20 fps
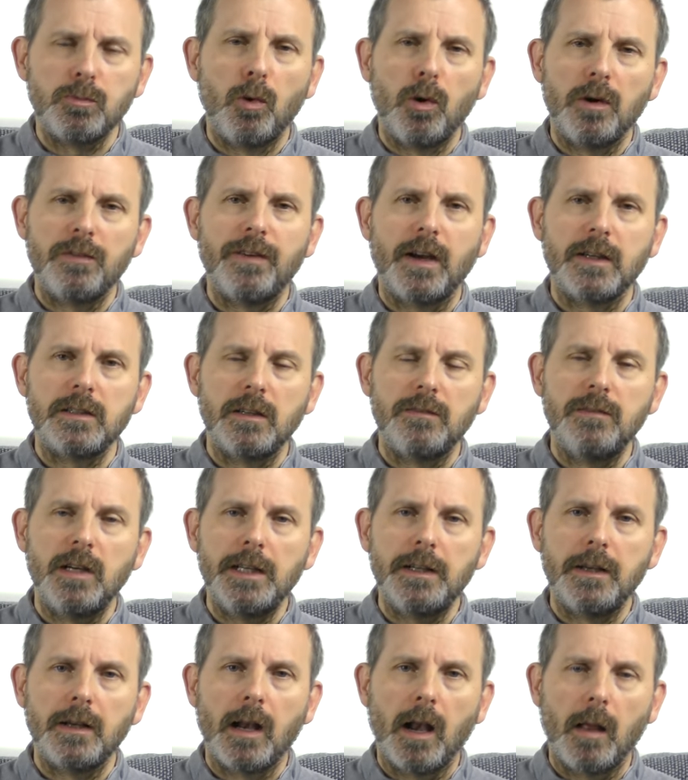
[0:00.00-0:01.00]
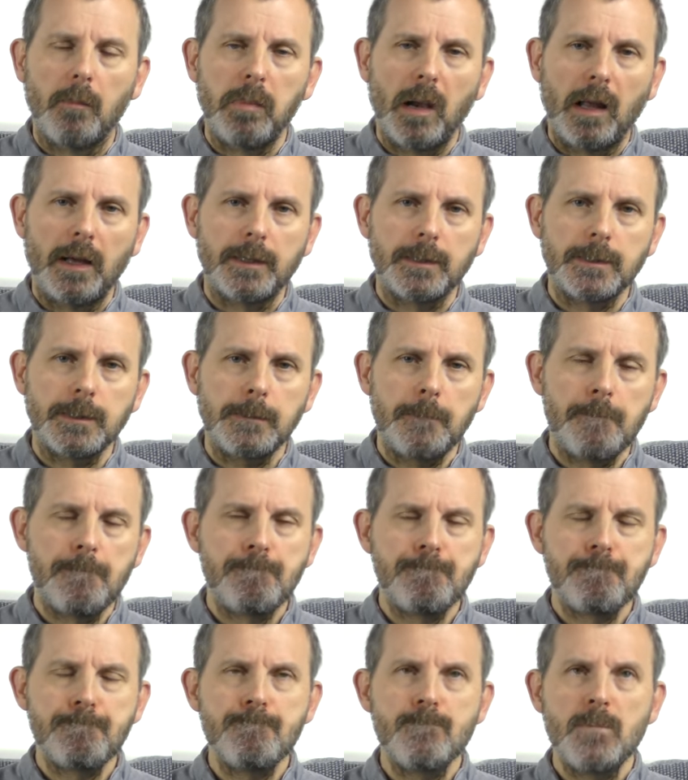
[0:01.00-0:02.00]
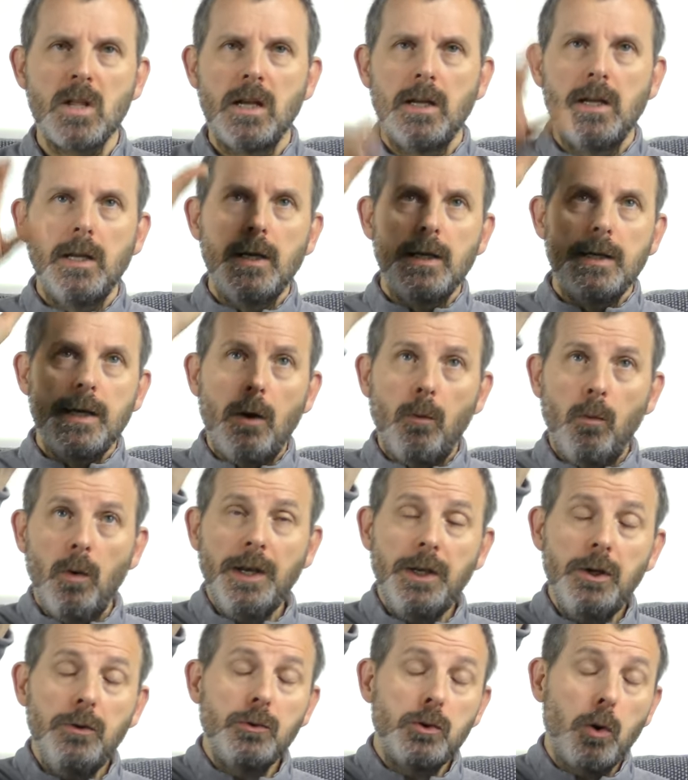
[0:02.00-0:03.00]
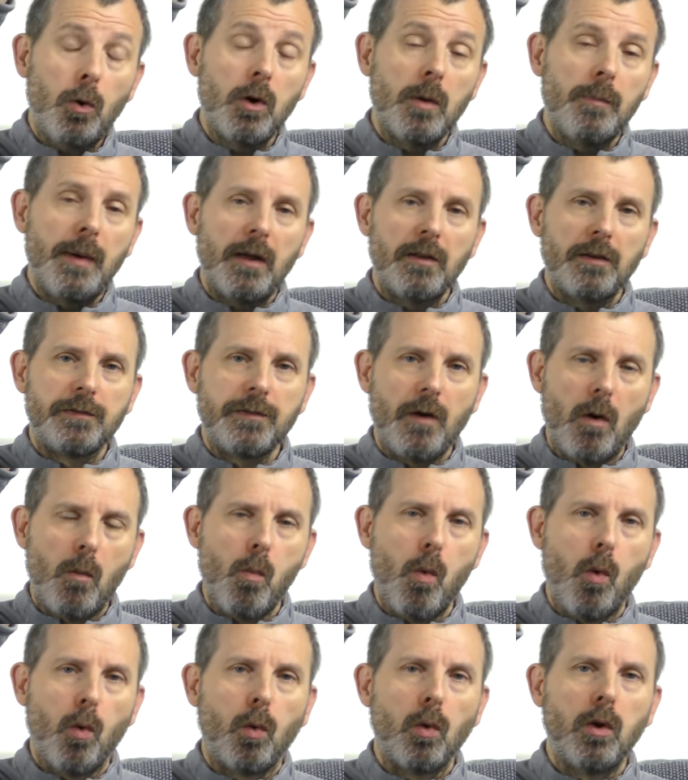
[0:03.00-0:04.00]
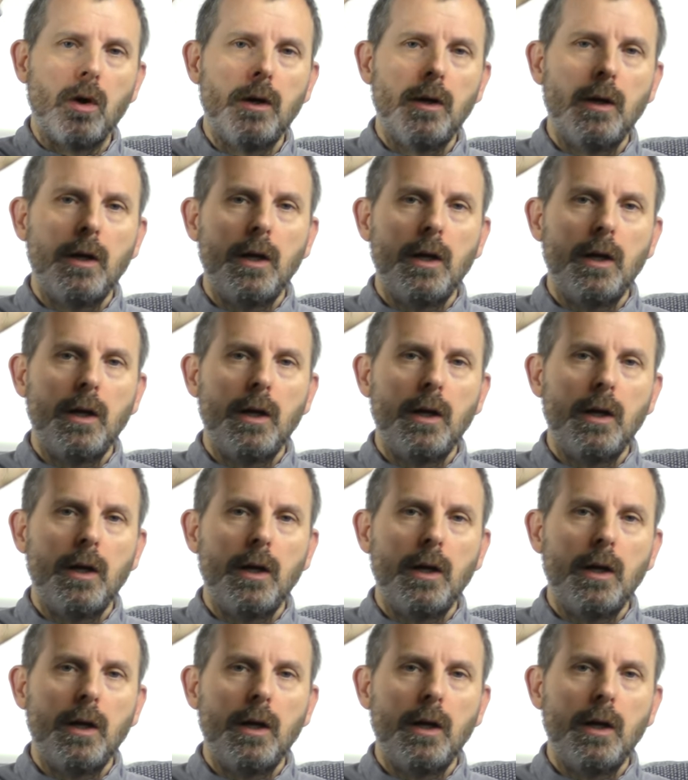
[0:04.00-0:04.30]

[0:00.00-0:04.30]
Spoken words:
more effectively than club players. Now, when you talk about the front wall,